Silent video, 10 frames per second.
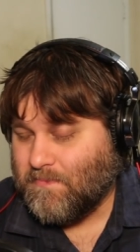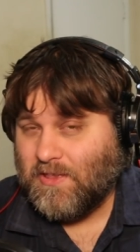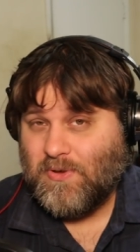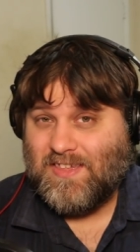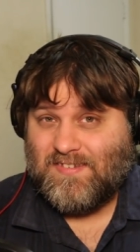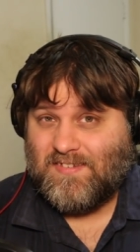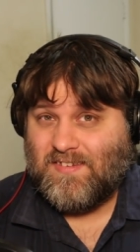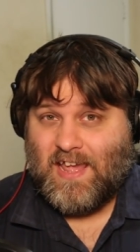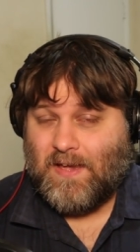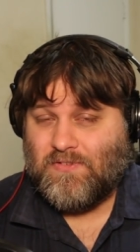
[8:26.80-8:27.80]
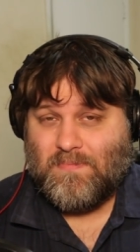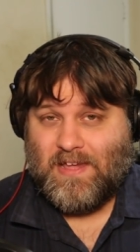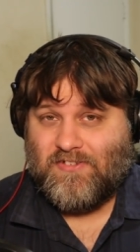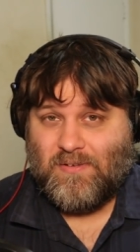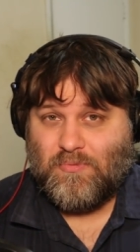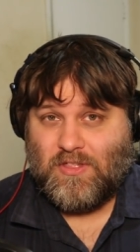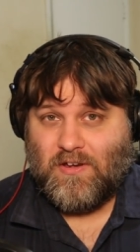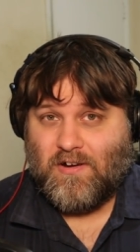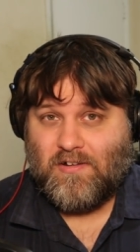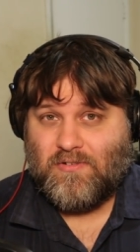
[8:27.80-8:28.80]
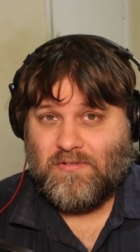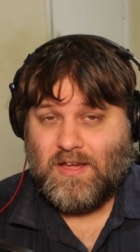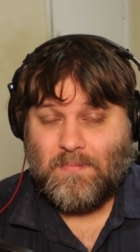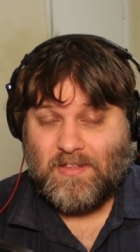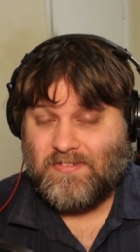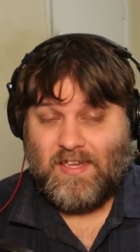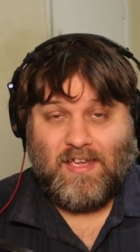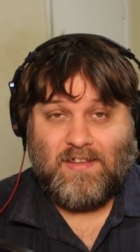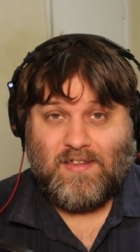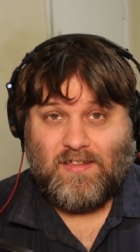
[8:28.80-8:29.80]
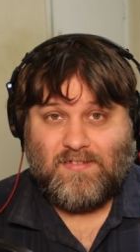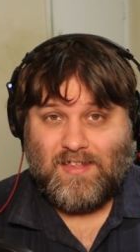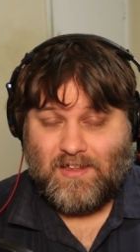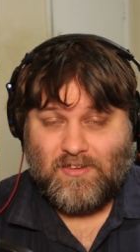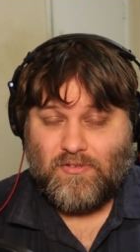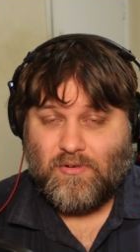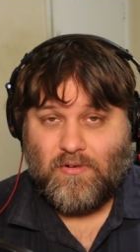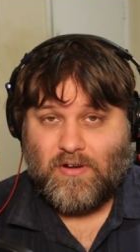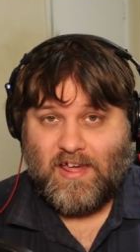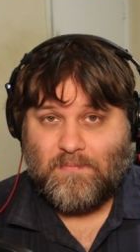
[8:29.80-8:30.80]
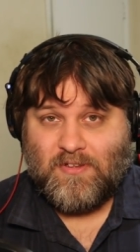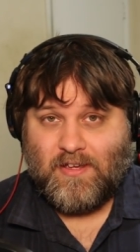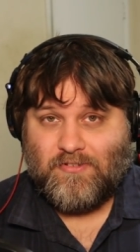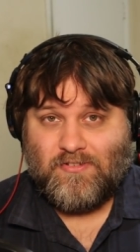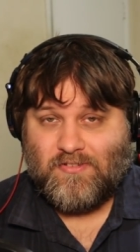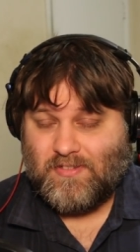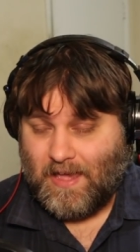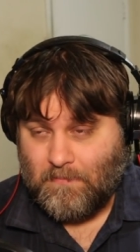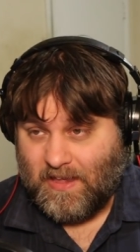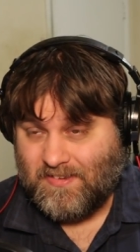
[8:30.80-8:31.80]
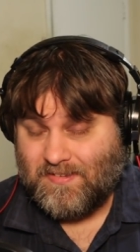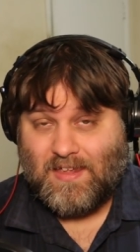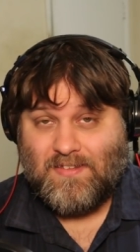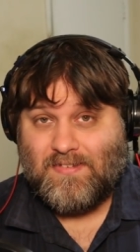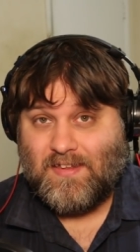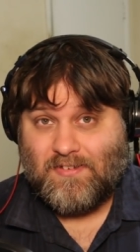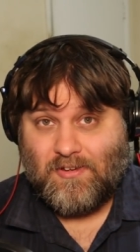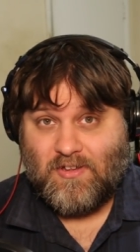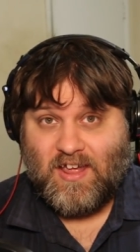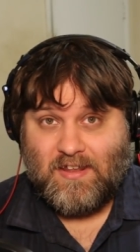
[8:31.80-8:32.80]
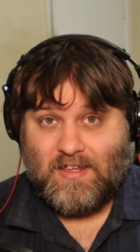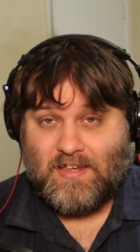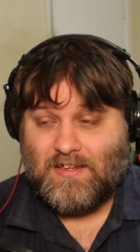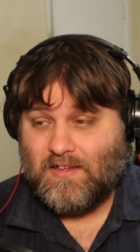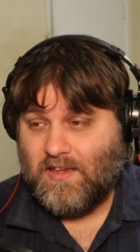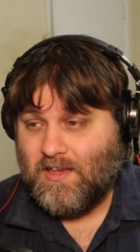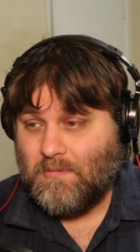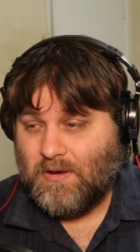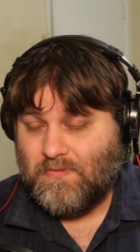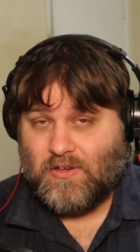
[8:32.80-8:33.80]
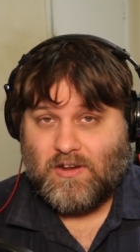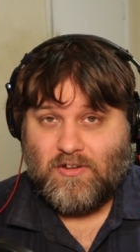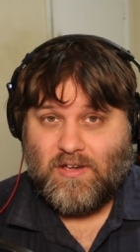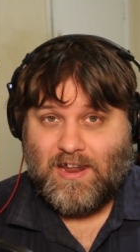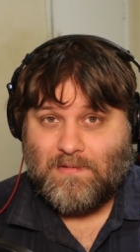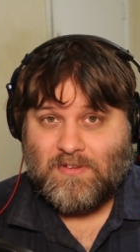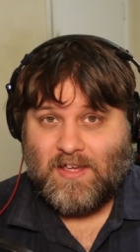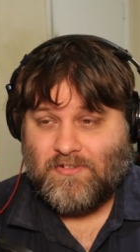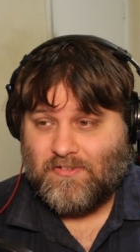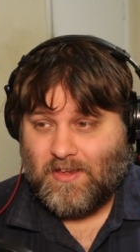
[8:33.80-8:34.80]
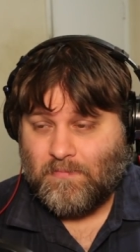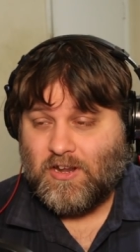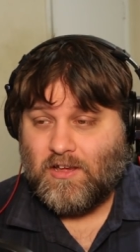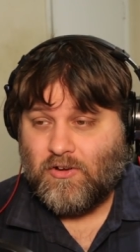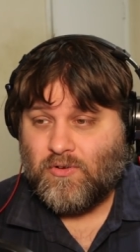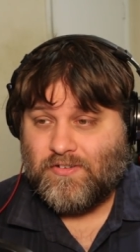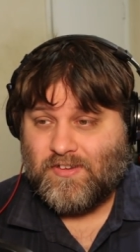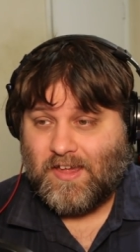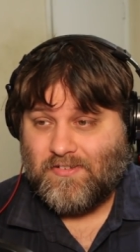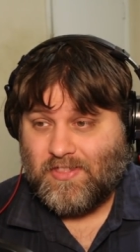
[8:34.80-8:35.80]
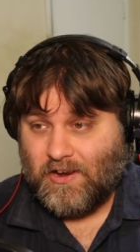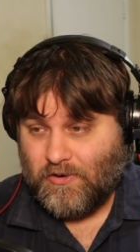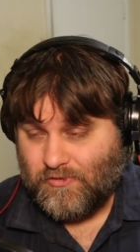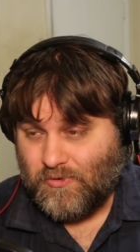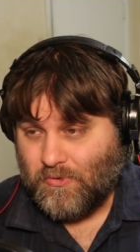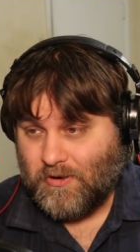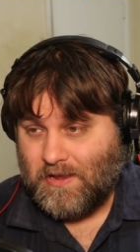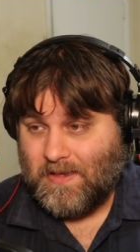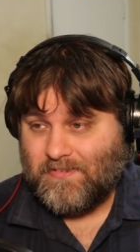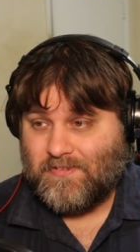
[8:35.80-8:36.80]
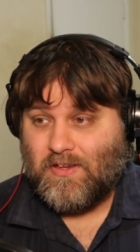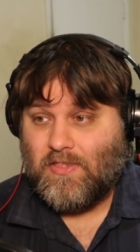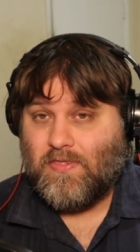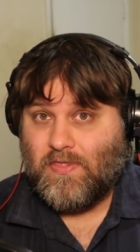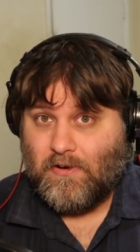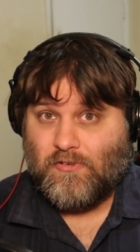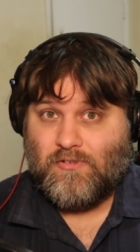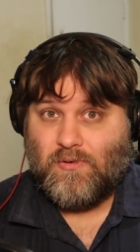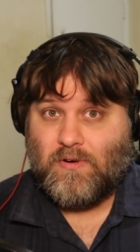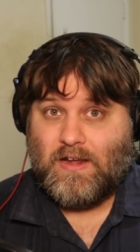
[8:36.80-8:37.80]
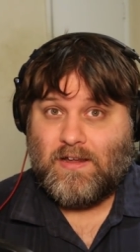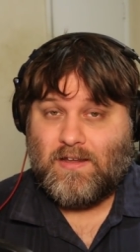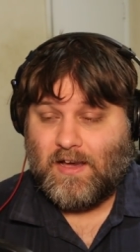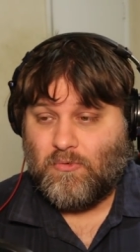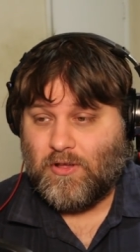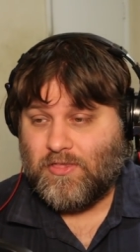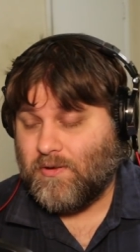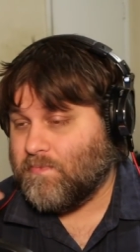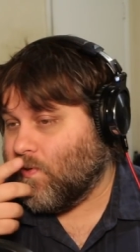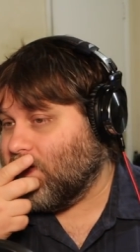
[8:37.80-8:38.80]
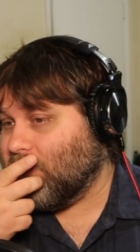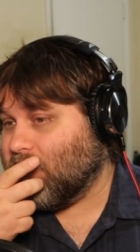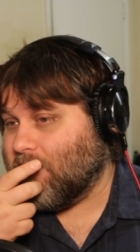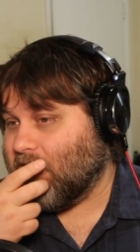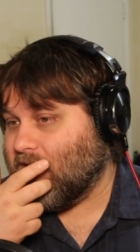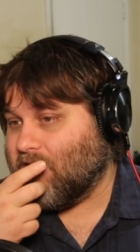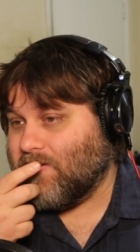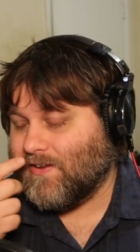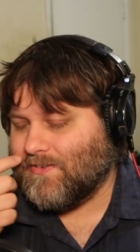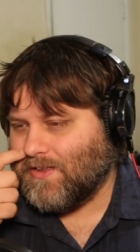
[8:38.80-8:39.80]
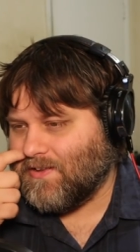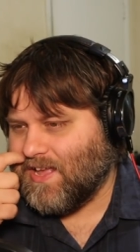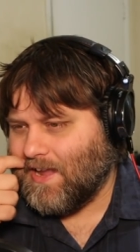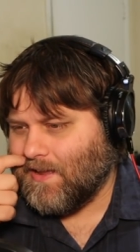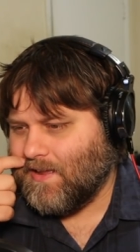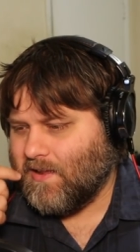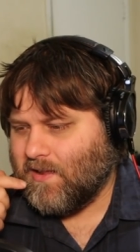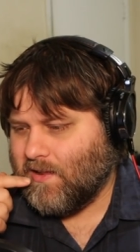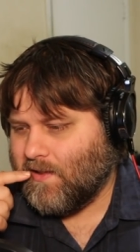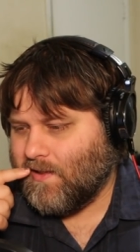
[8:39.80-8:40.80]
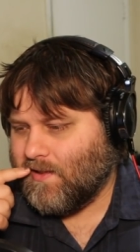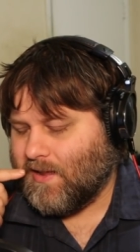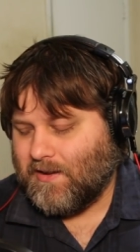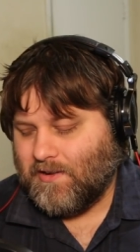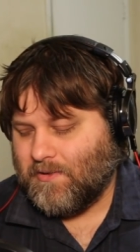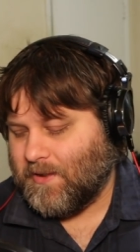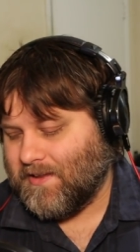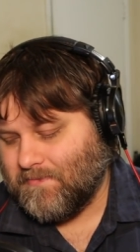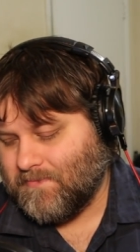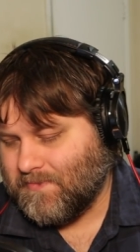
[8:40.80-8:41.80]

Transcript: By the way, this doesn't have to match up with the article. I'm not saying it does. They can do their own adaptations. That makes sense. It's a good idea. But if they're going to do adaptations, I'm going to criticize their story based on their story, not what they're pulling from the article. So they're like, I don't know, man.